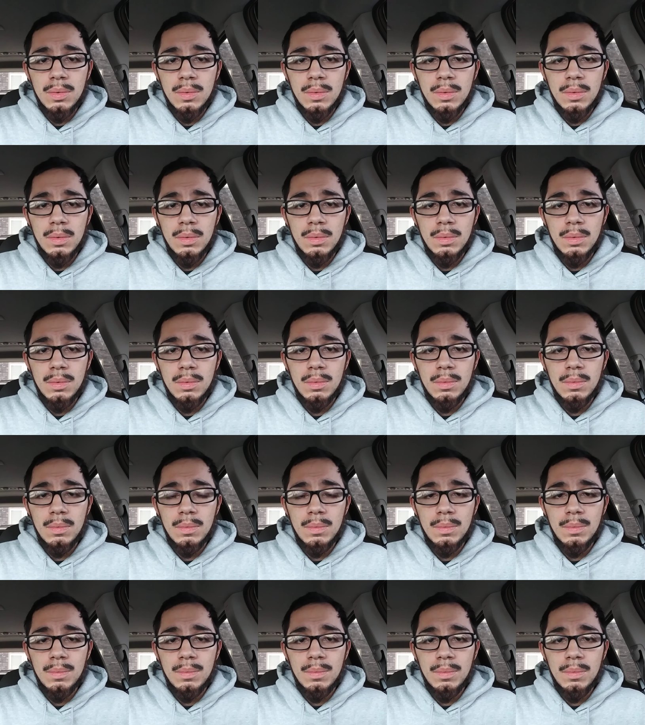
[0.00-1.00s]

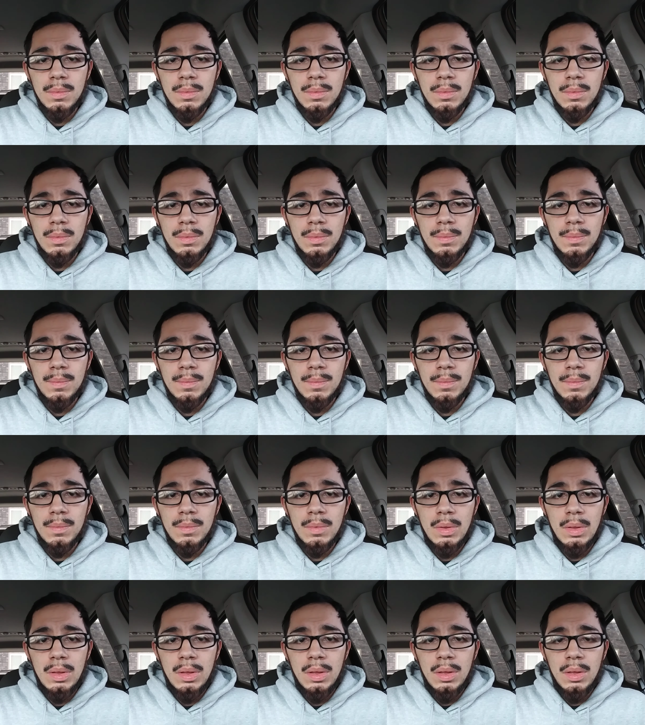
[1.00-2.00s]

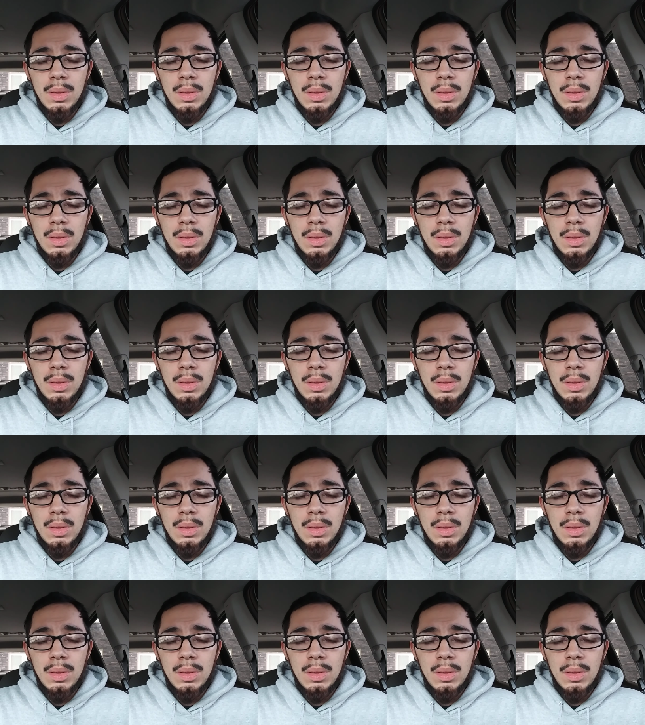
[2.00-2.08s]
(silence)